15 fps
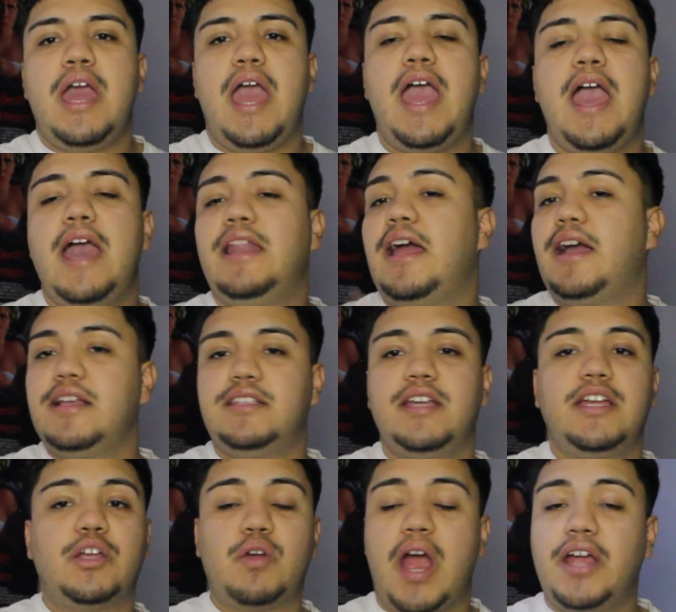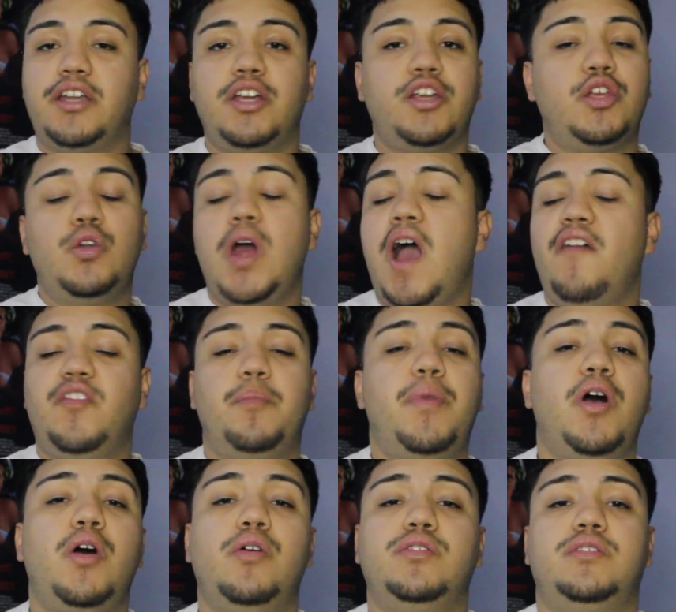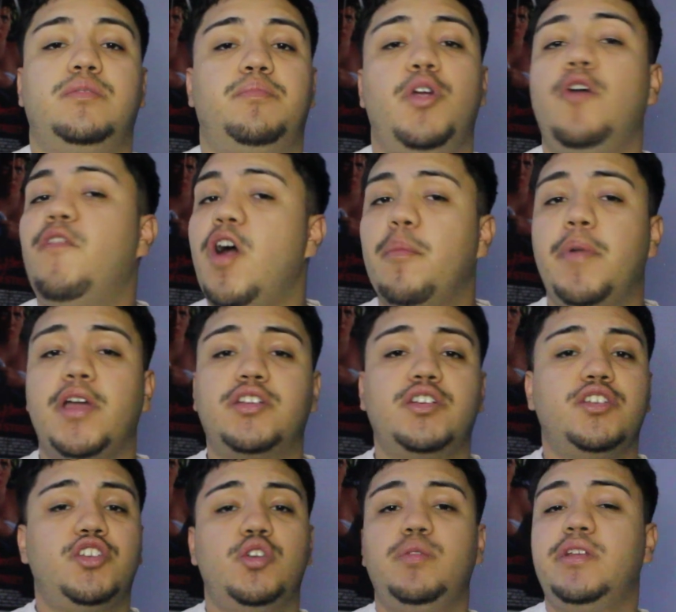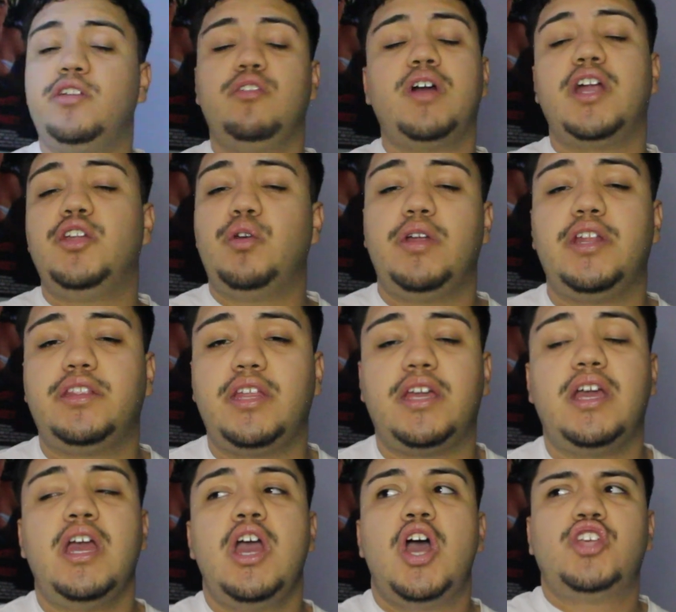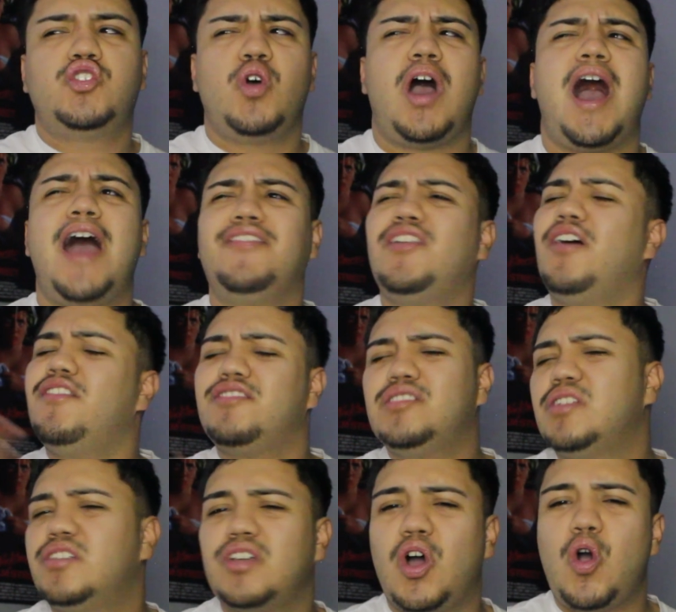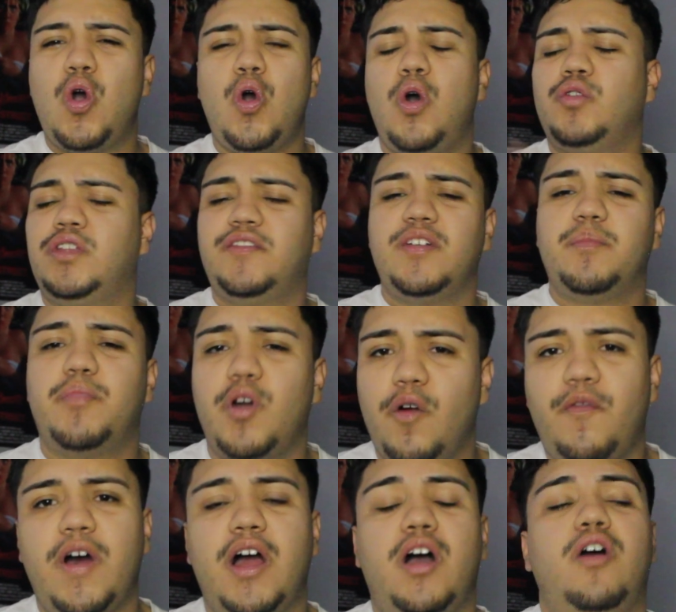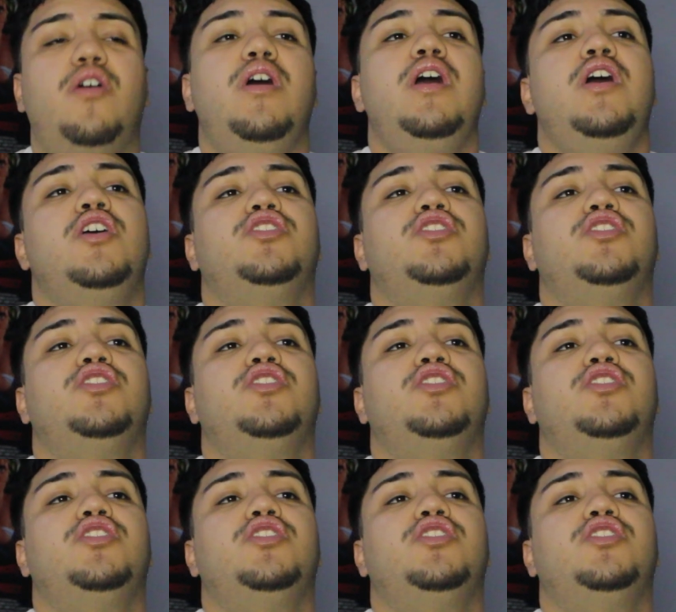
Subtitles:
And like I said, Grindr, you don't have to post profile pictures. You really don't gotta do anything. So I thought this was a whole different profile.